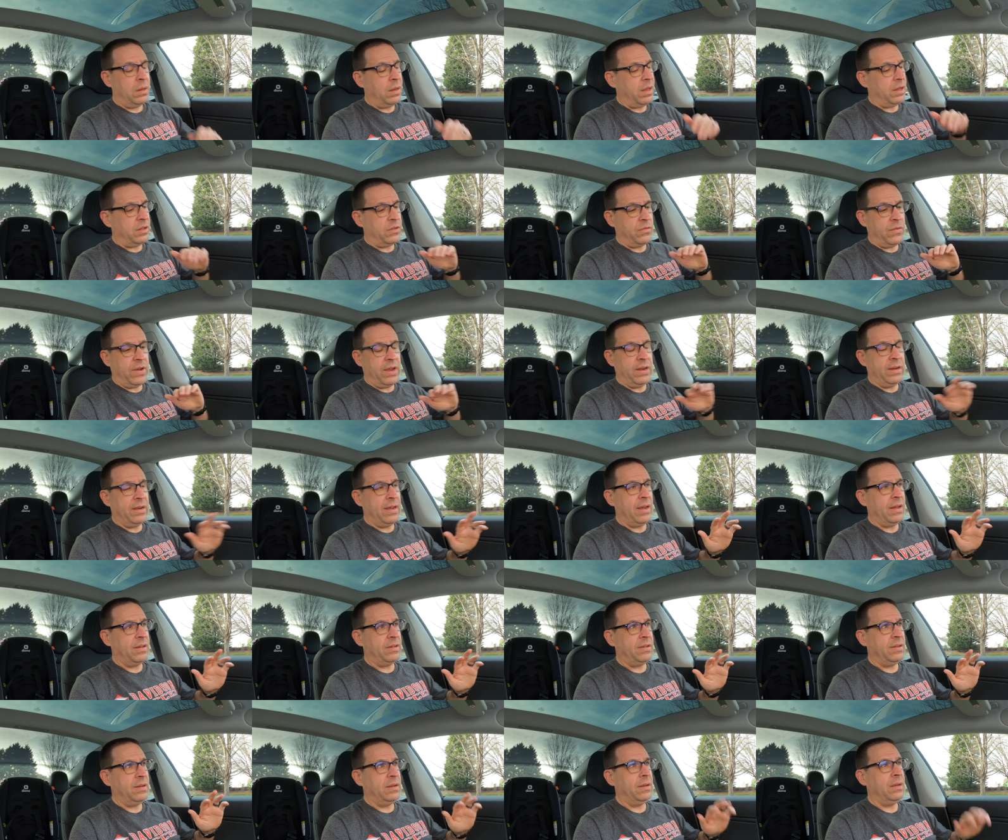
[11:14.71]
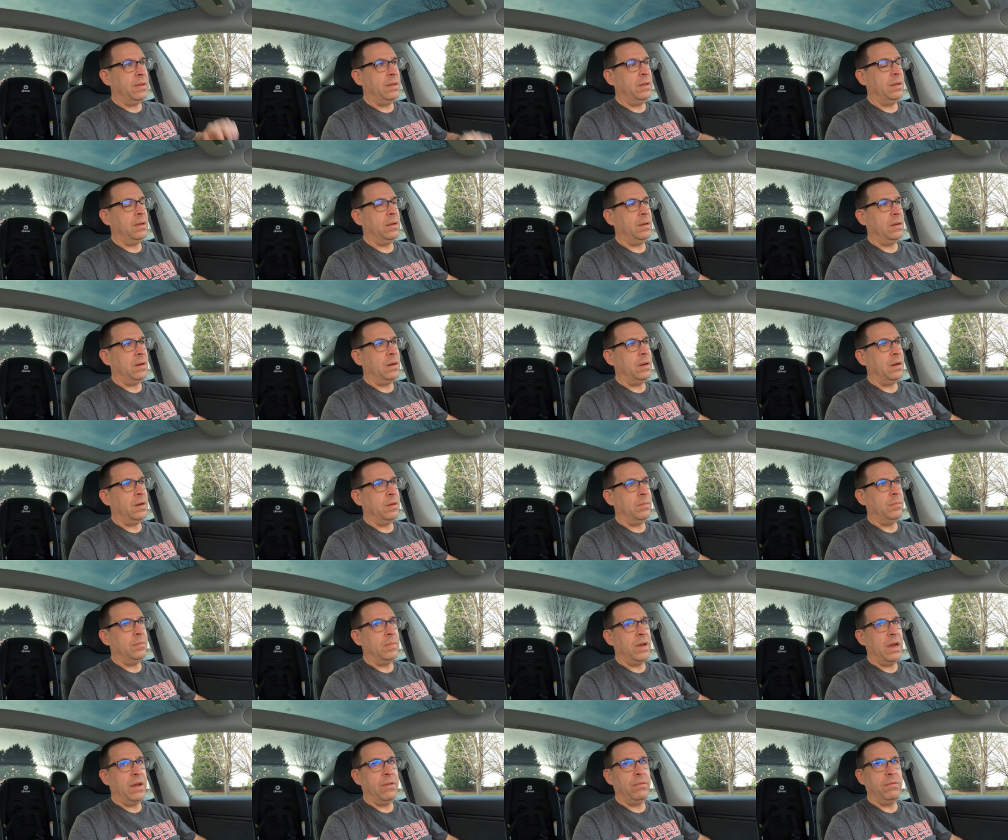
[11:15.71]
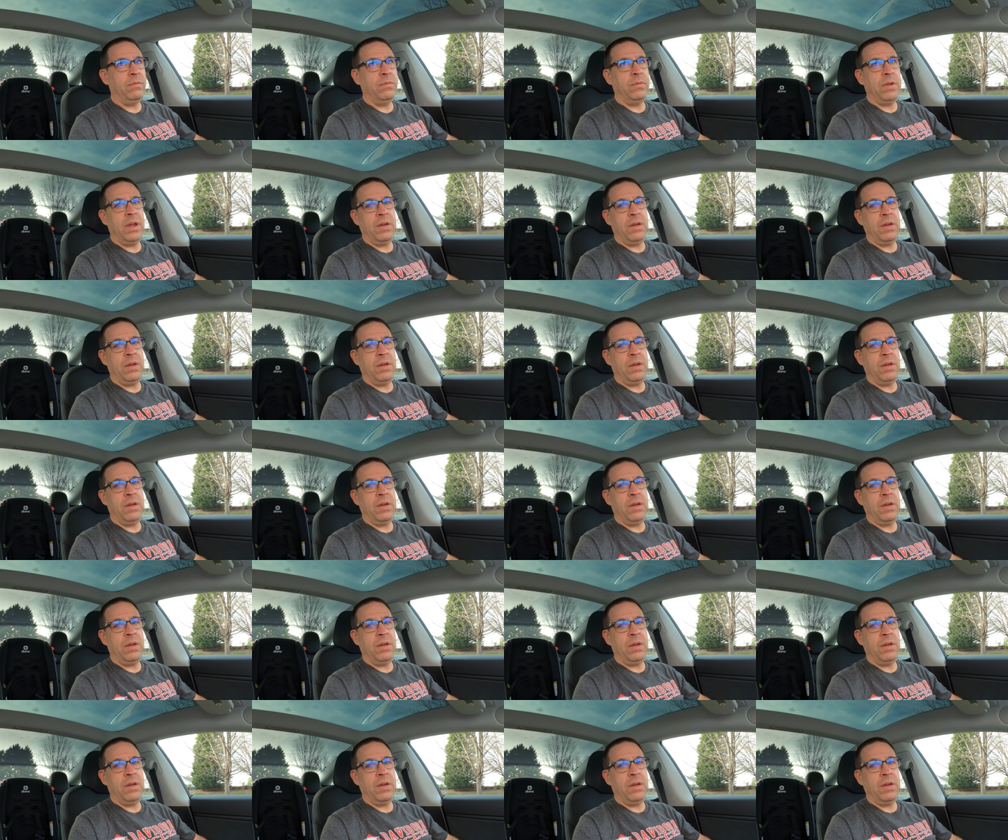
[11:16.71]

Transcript: That's fantastic. It, uh, um, I've,